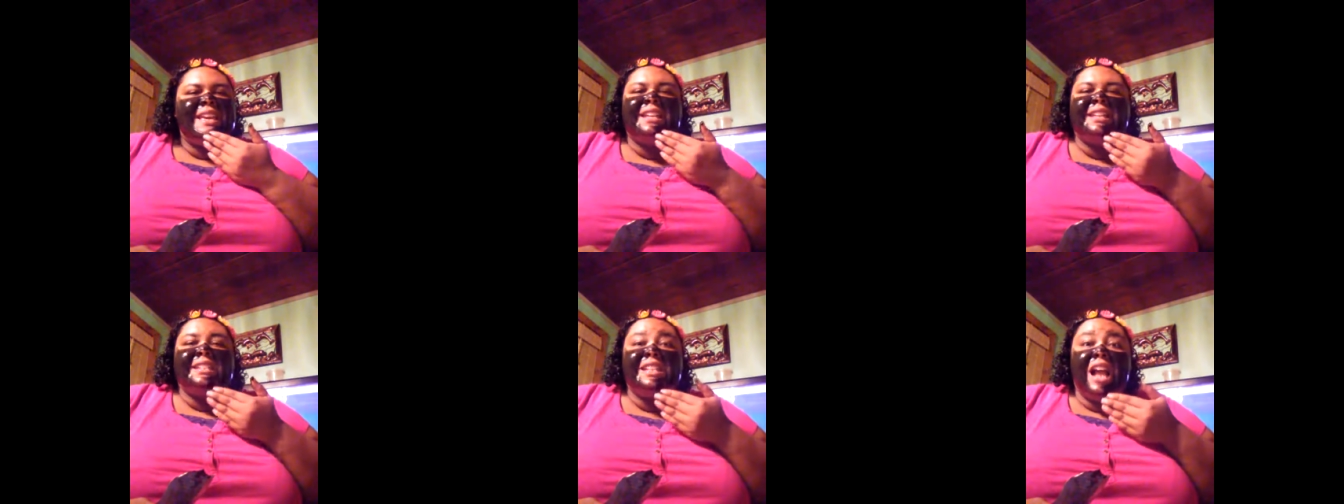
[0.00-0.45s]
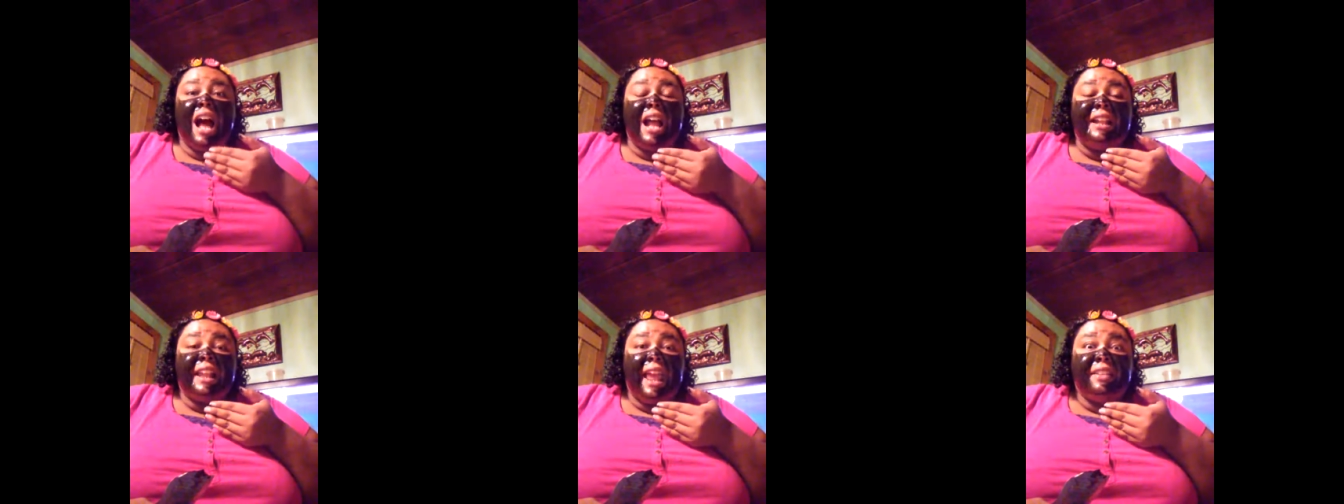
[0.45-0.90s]
It does
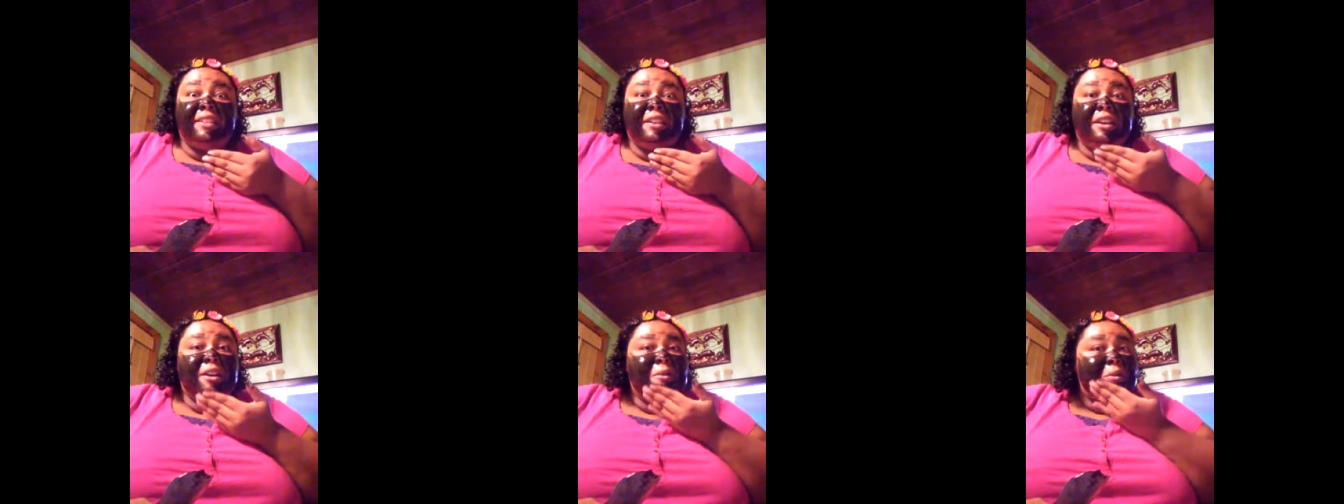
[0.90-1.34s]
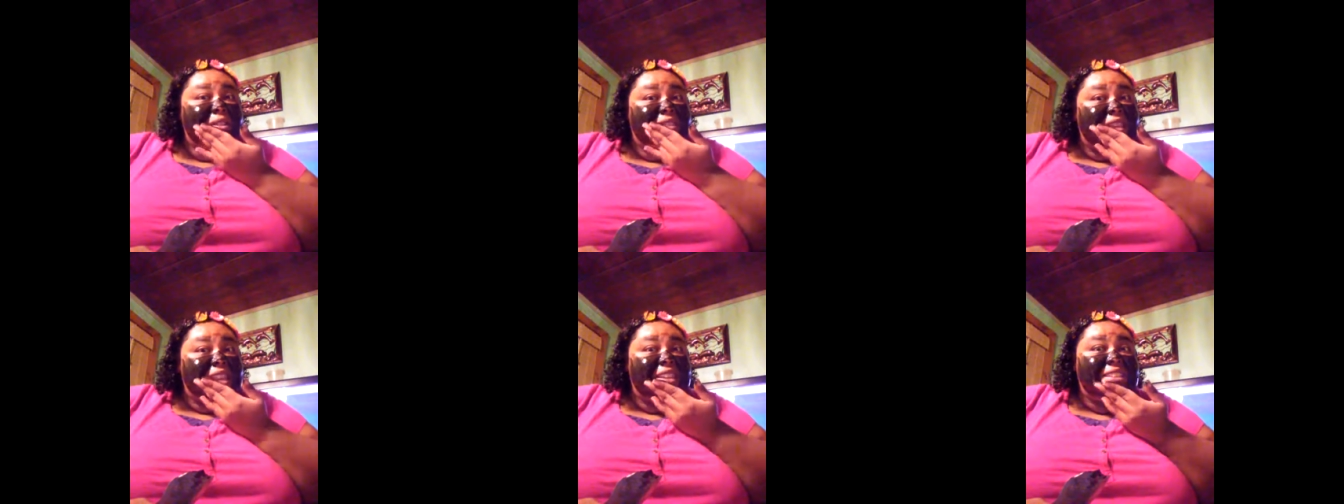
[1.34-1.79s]
not taste good
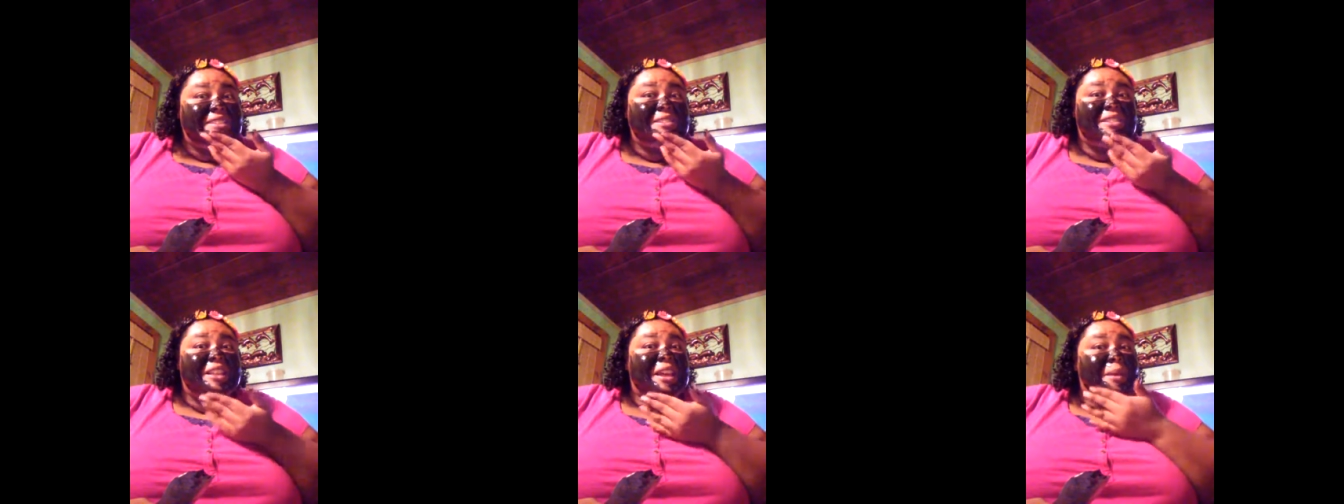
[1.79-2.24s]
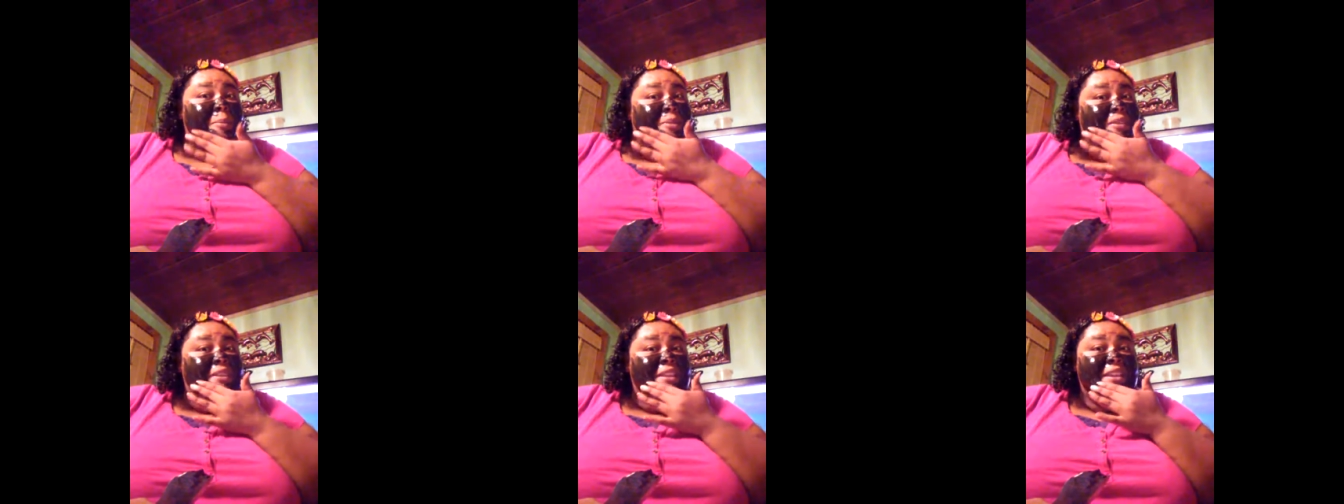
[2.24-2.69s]
once it hits your
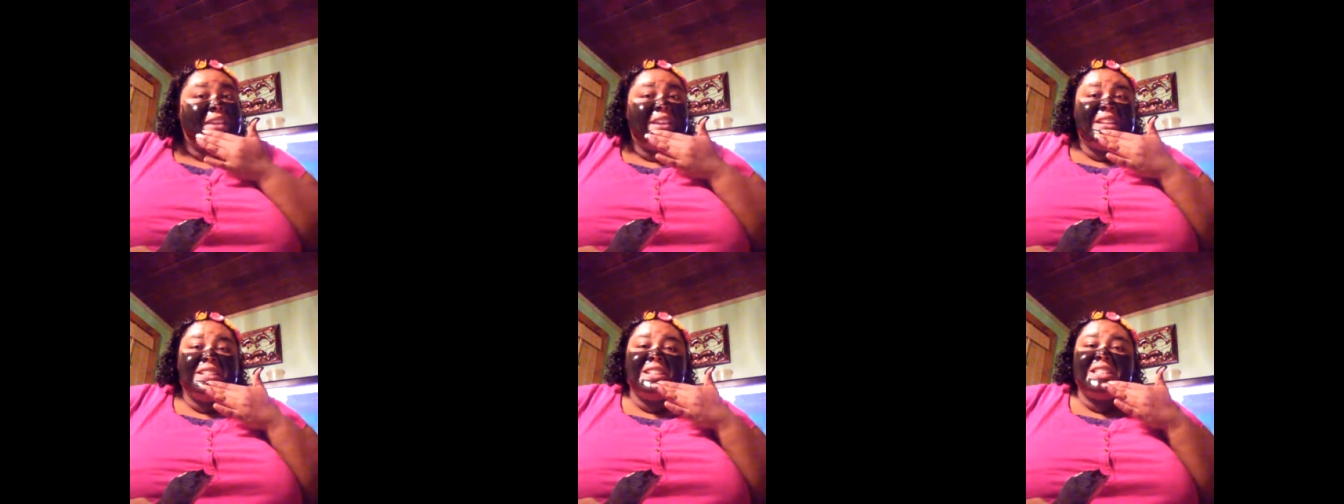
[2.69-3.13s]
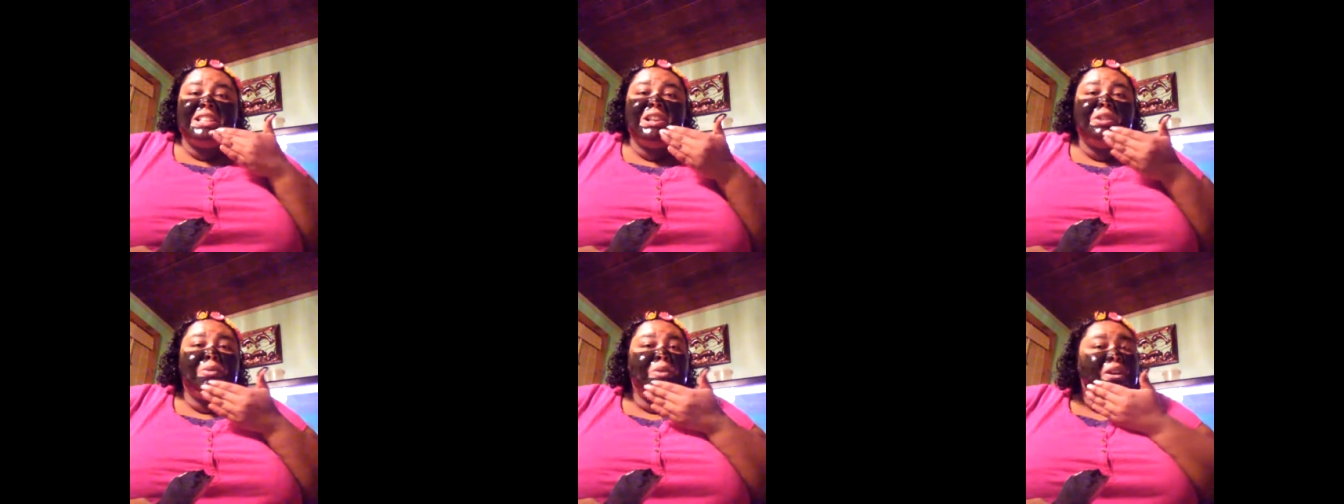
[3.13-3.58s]
lips. Just a
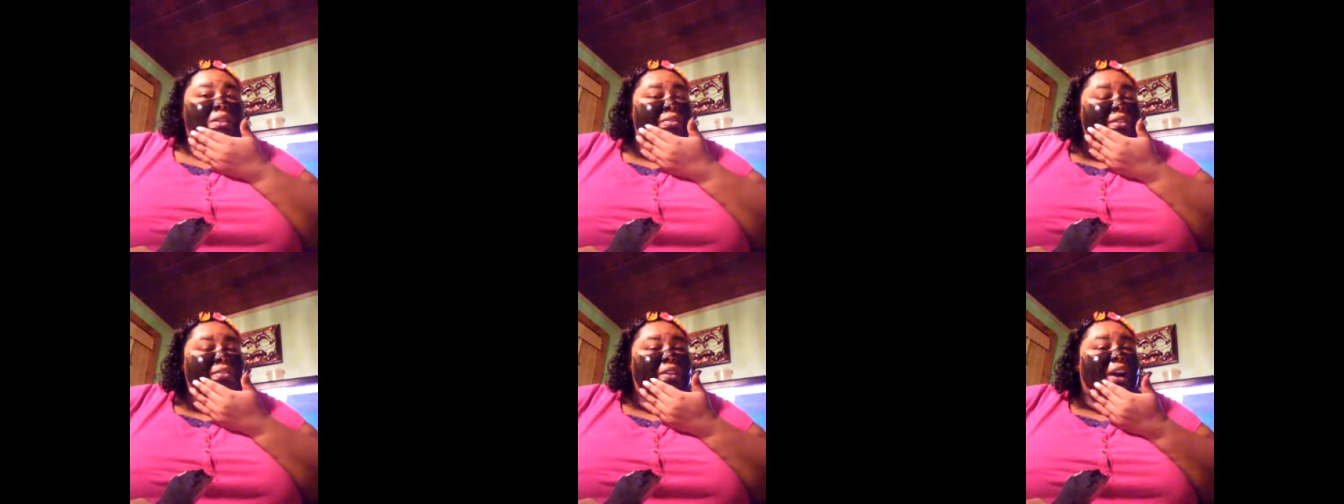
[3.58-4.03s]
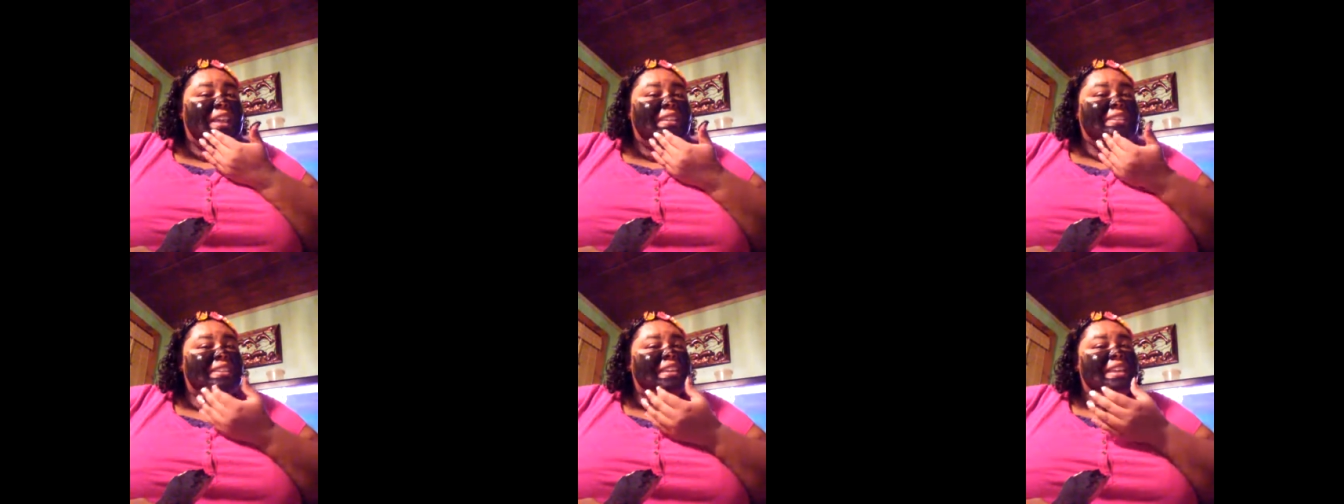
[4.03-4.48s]
little word of
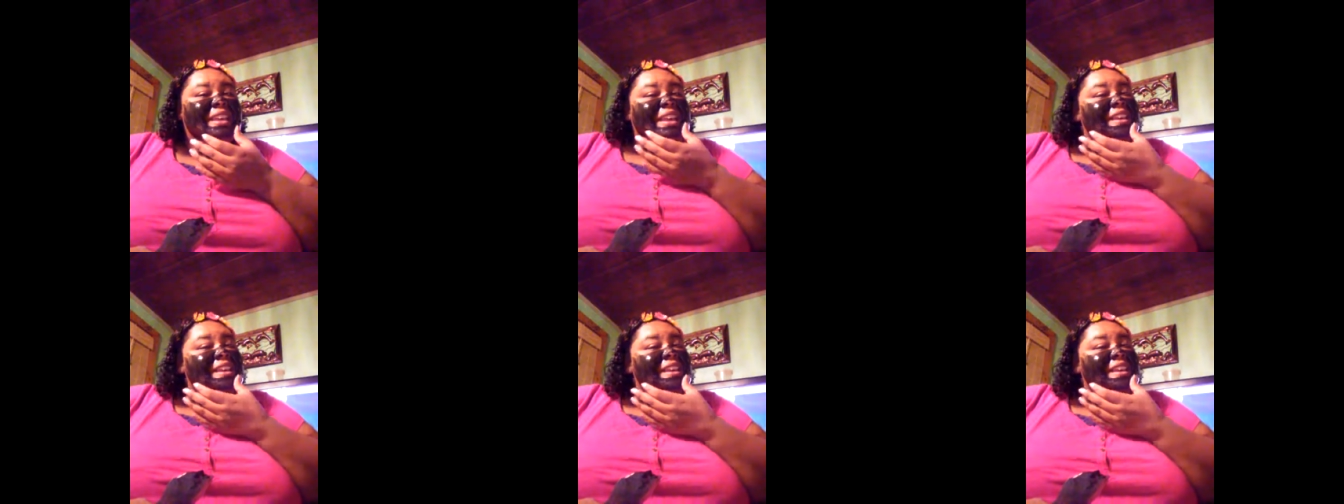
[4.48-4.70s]
advice.